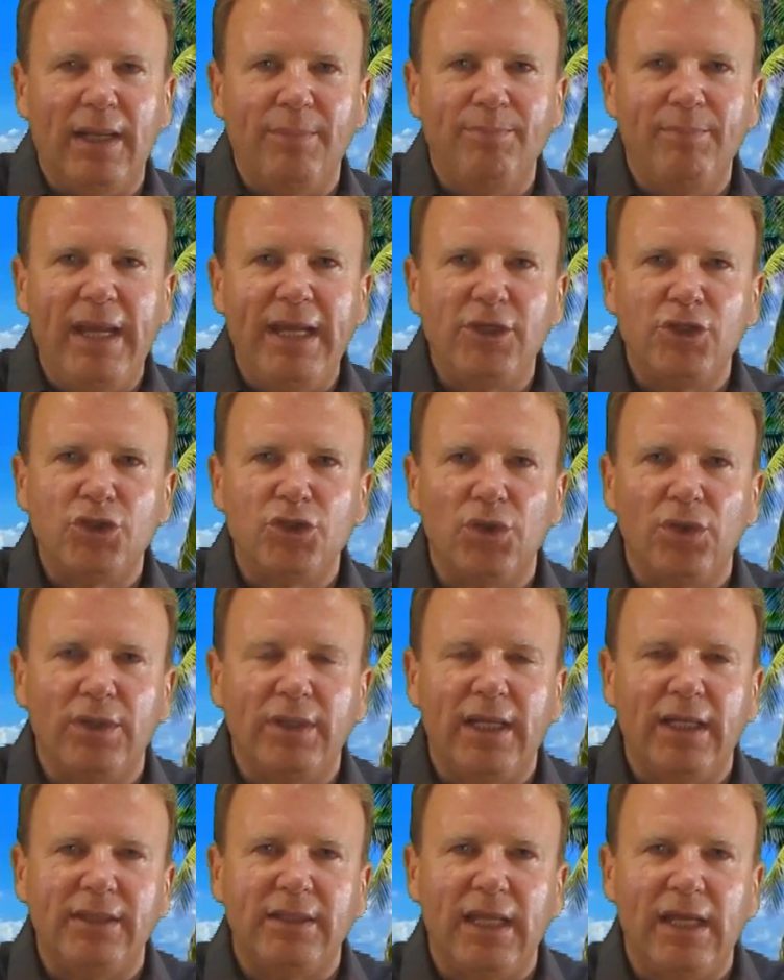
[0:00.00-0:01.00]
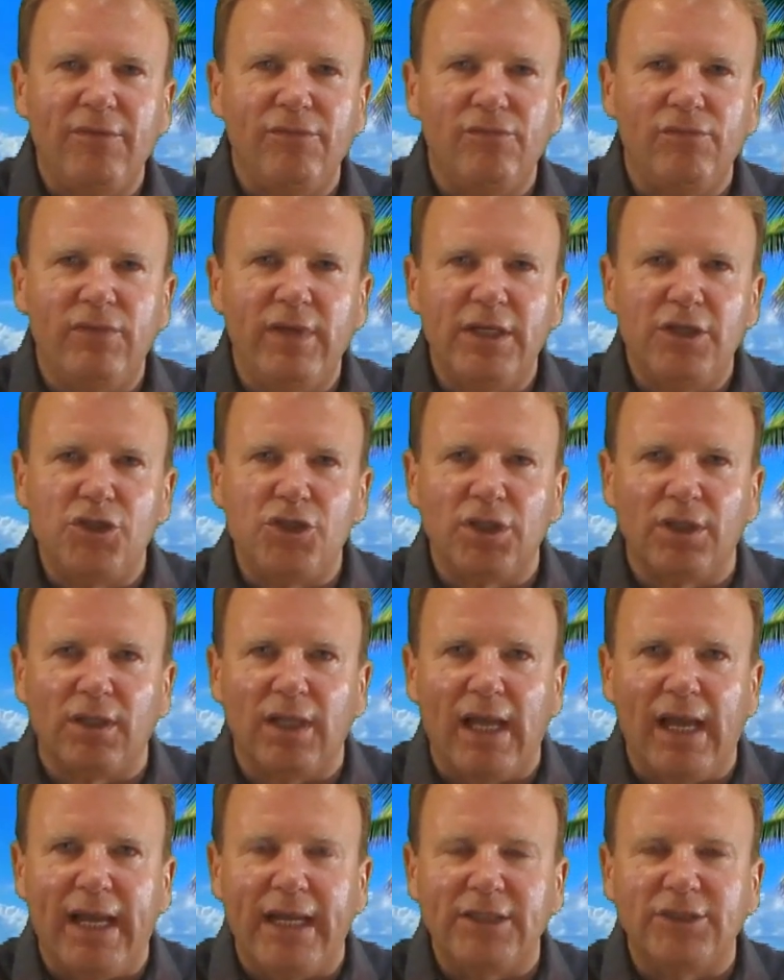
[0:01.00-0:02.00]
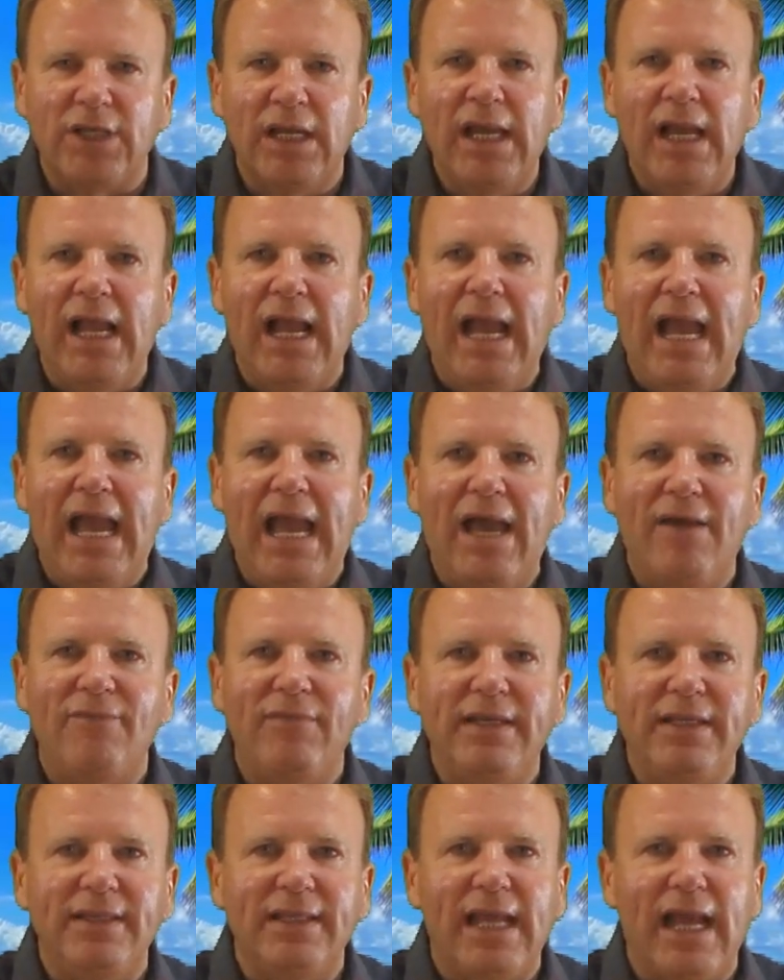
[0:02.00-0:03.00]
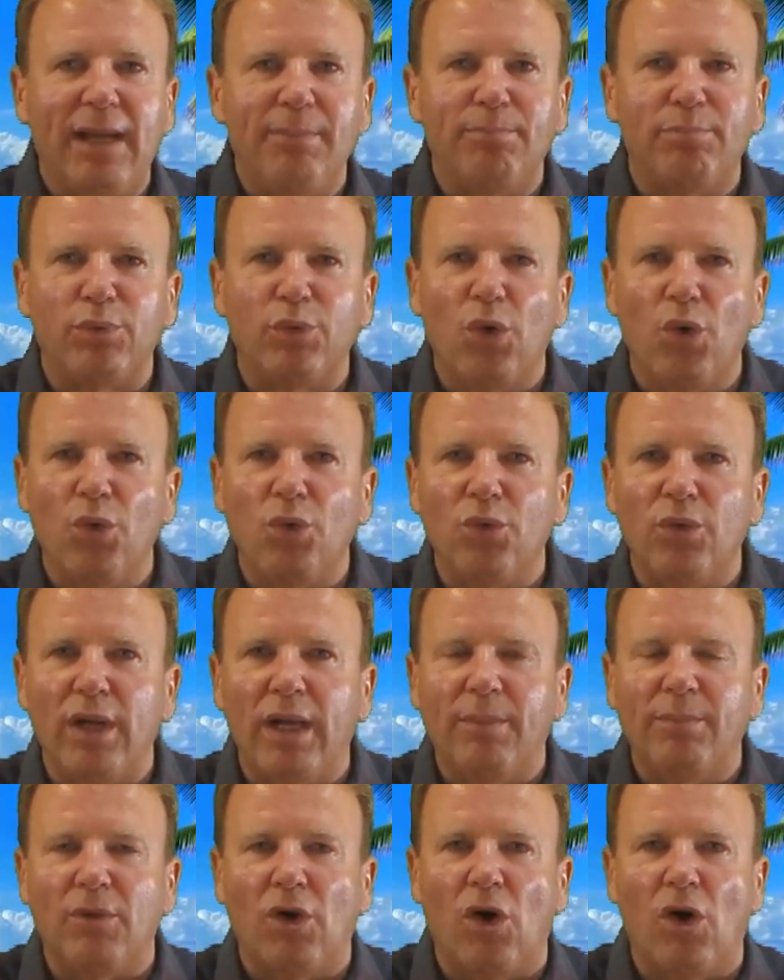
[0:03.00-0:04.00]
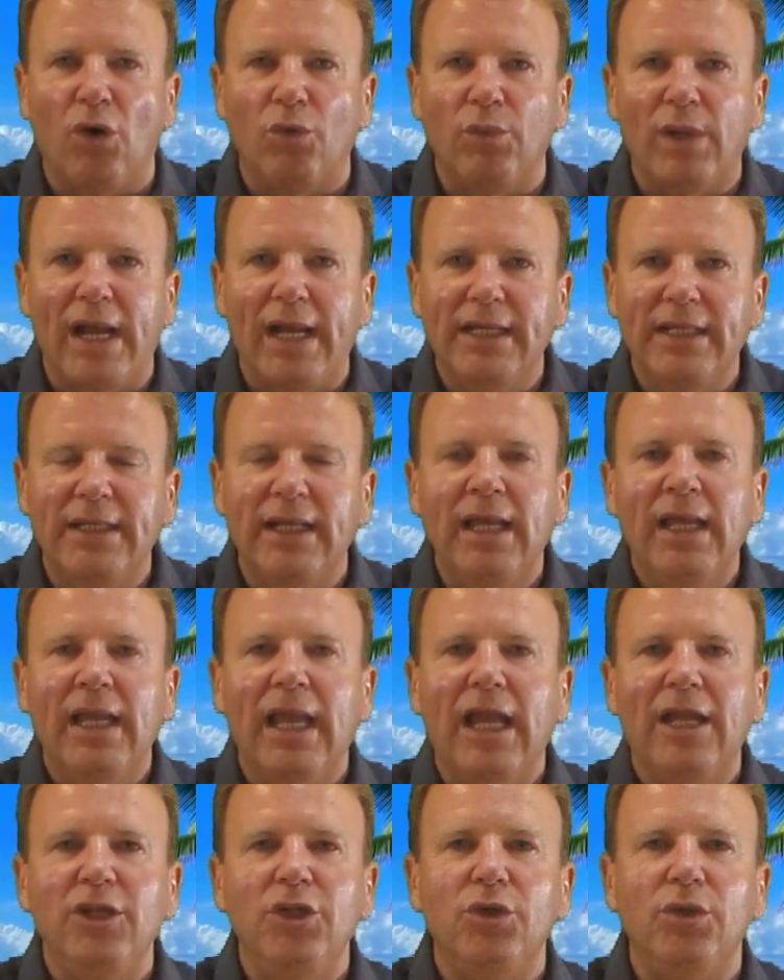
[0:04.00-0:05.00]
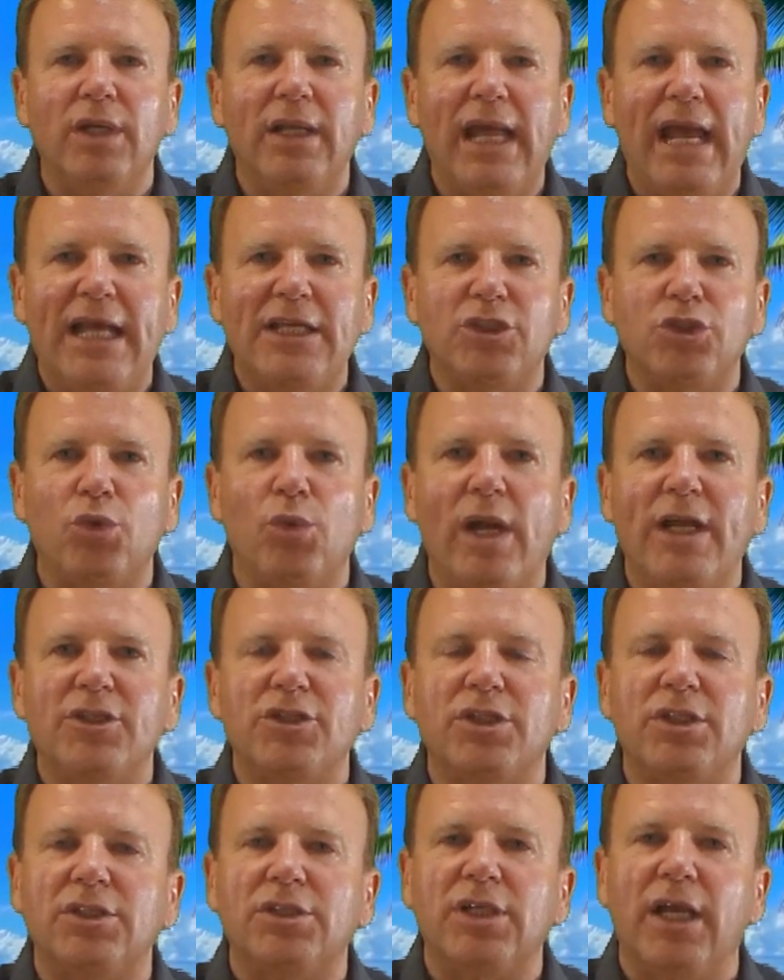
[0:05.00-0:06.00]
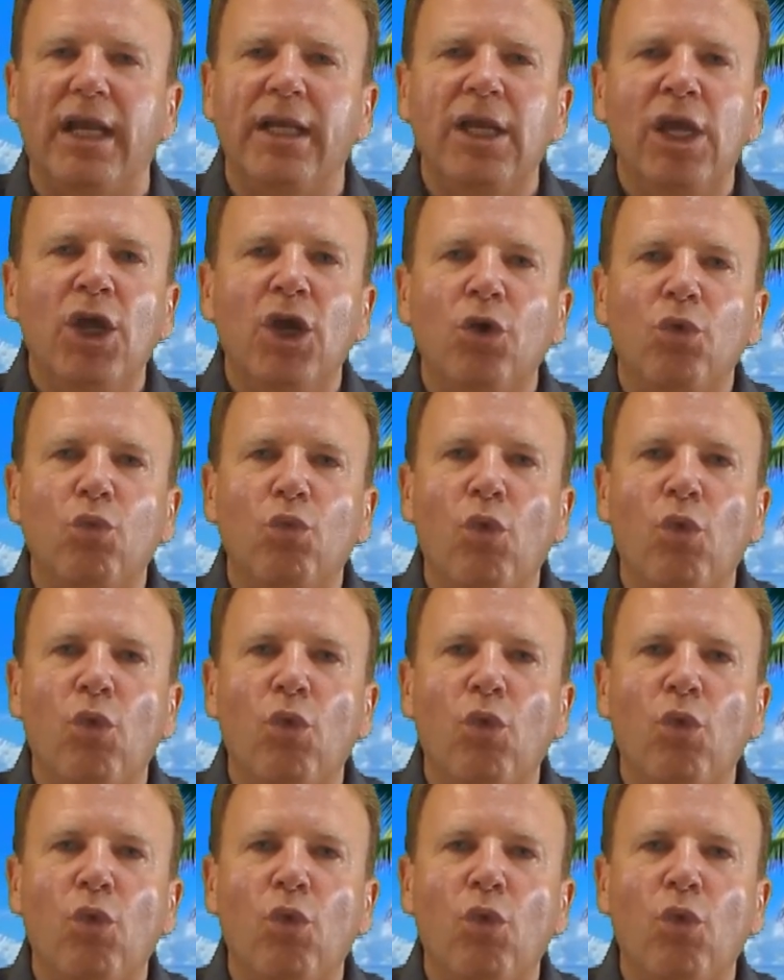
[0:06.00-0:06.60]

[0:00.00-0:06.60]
and make sure that they visualize having that program already. And you can ask questions like,